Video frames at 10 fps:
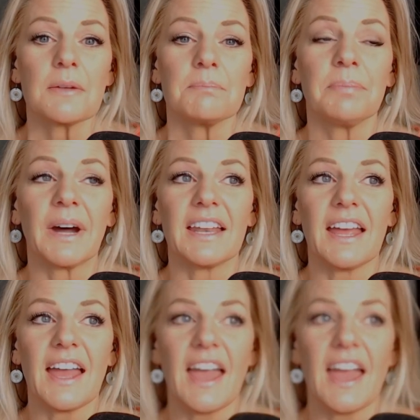but
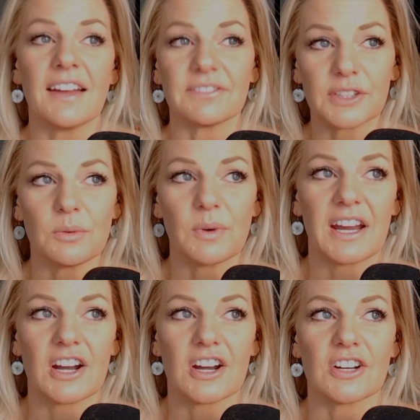
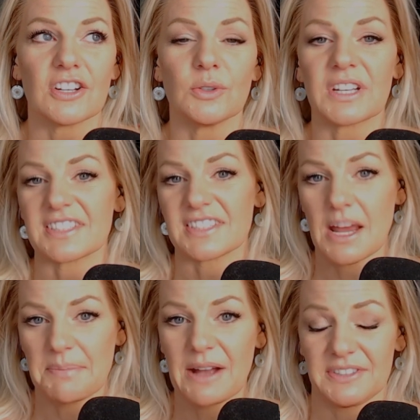everywhere you can
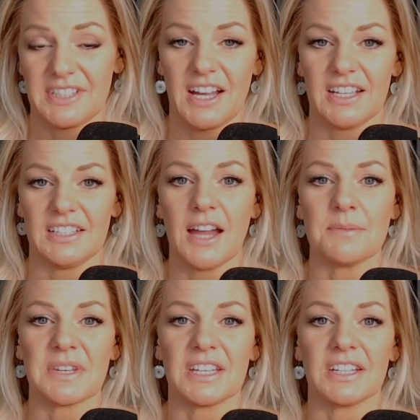step outside. I
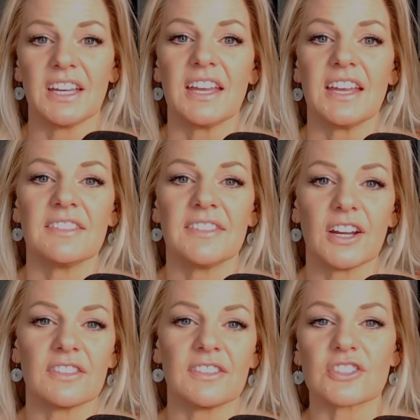mean,
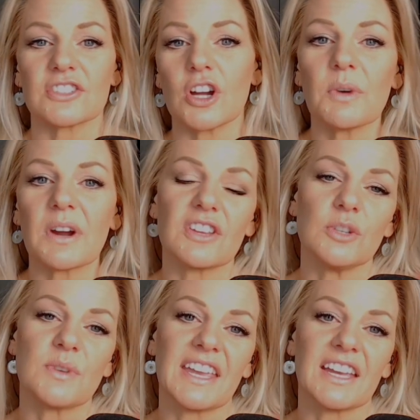there's nowhere that
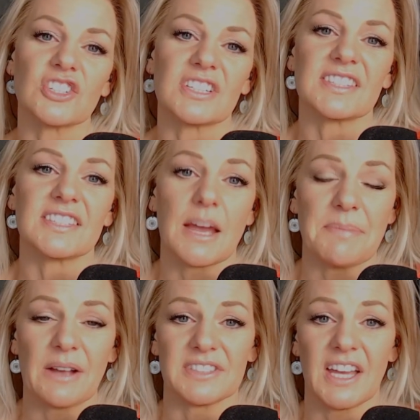you can't just step
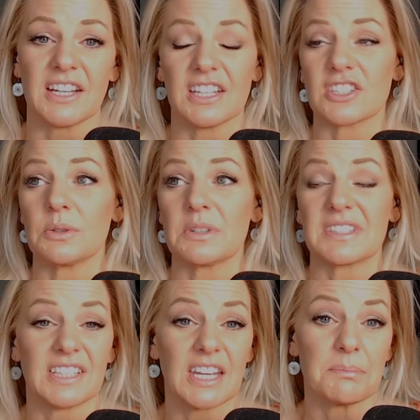outside into a
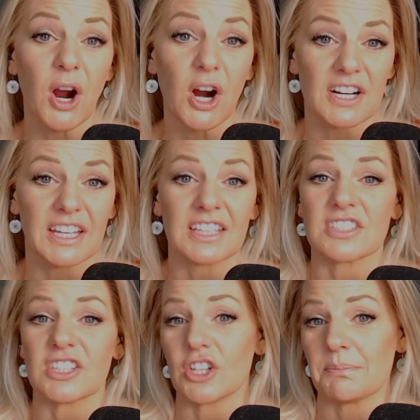city park,
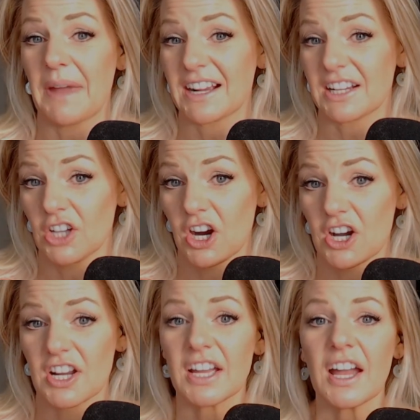into your
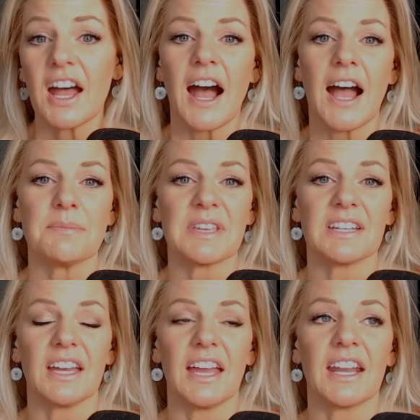backyard. I
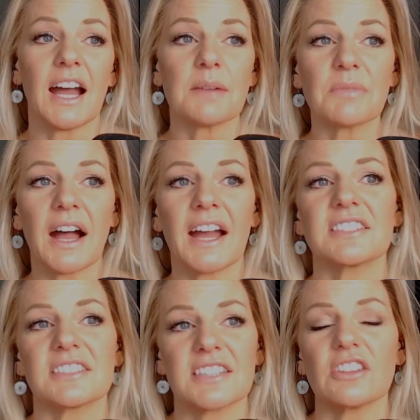mean, and
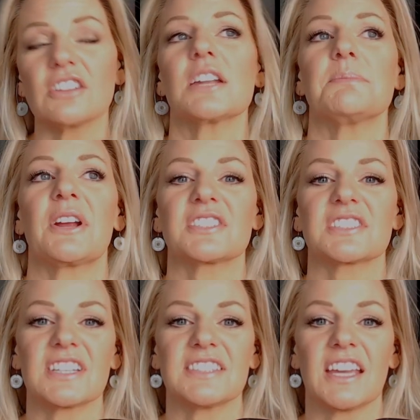I tell a lot of parents,
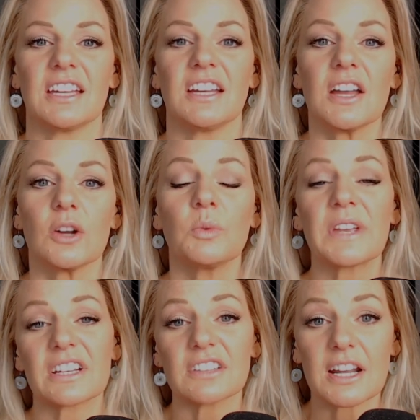because they say
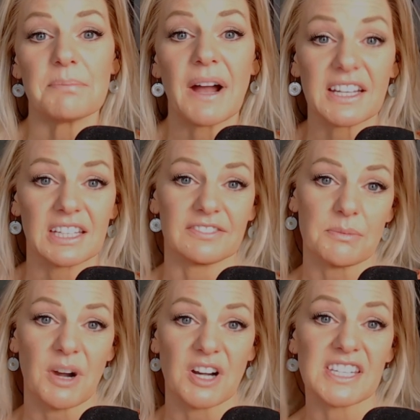we get a lot of bucking
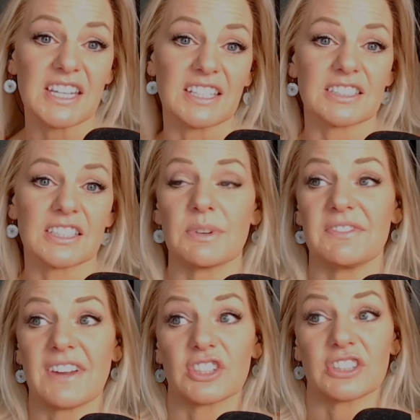from our teens because we've
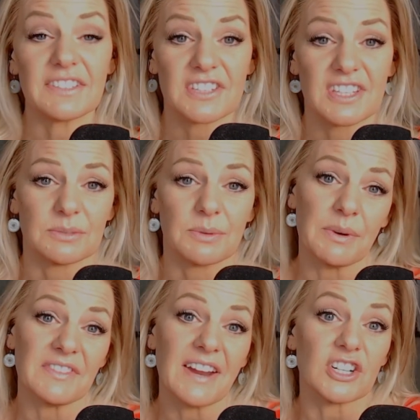never lived this way.
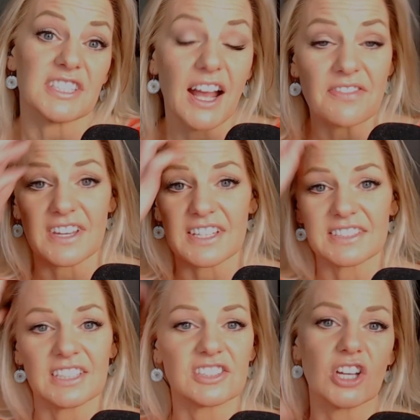We've never done
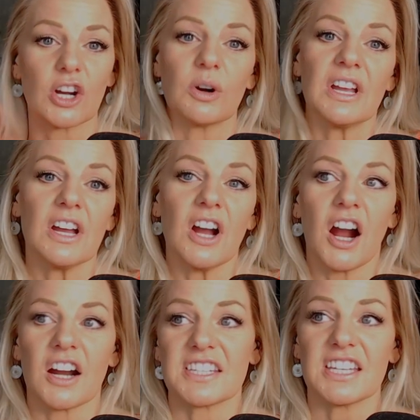this. And so
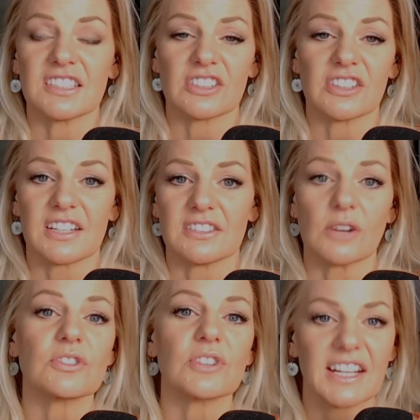our teens are like,
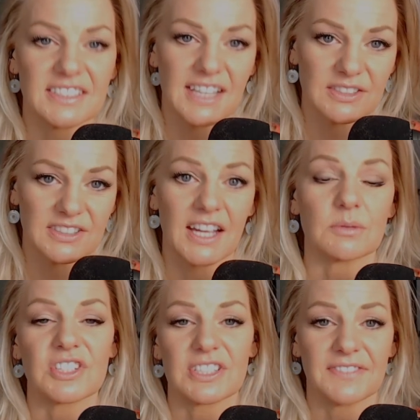don't drag us
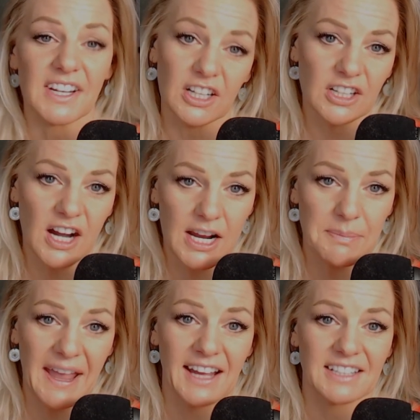outside. We're just fine on our
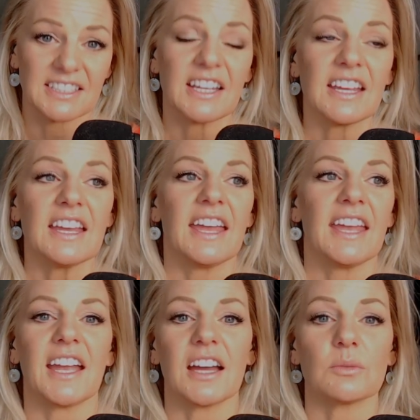iPads.
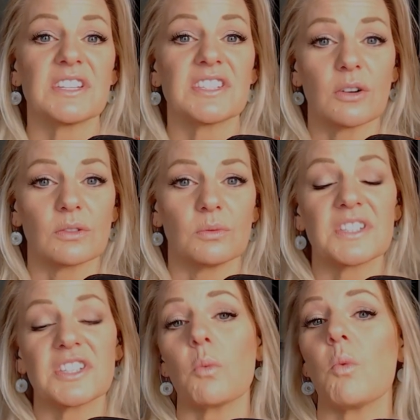And we don't
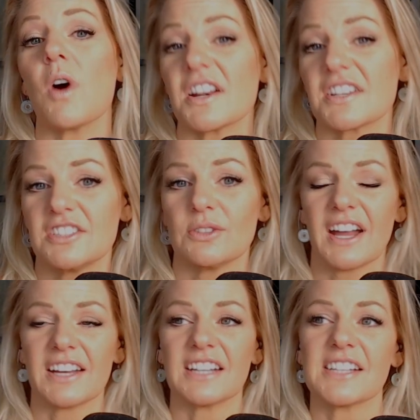want to do
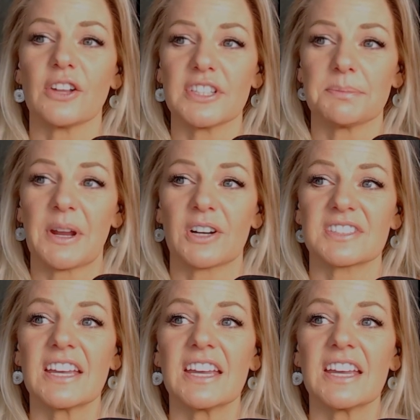that. And I tell these parents,